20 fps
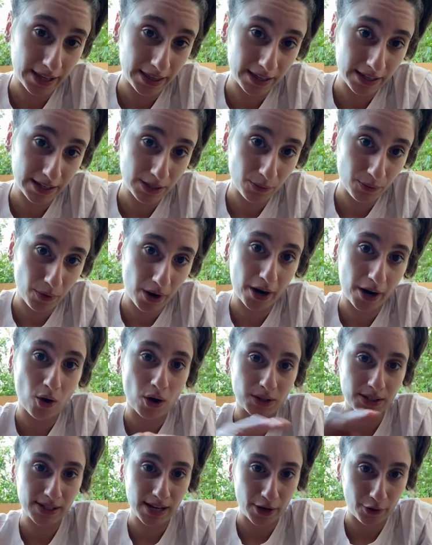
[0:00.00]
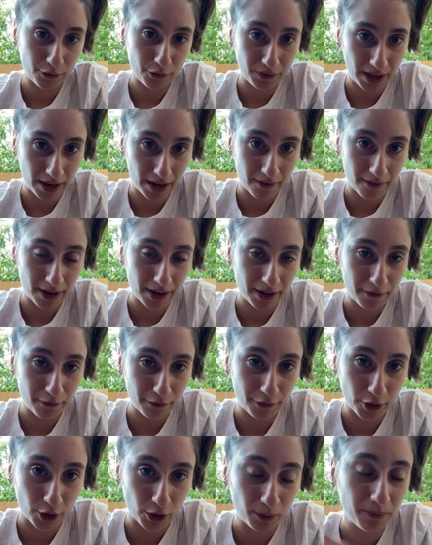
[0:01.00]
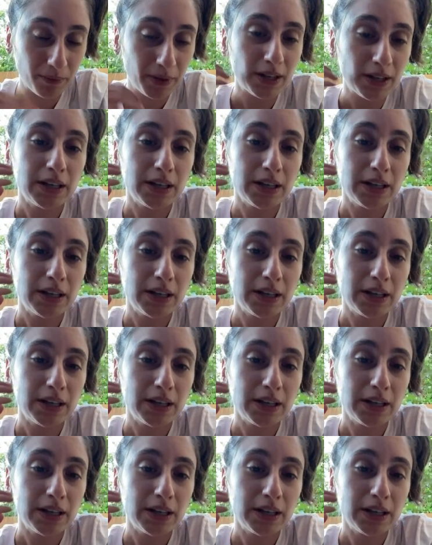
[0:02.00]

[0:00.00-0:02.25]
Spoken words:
this where I go outside of Yerevan and film.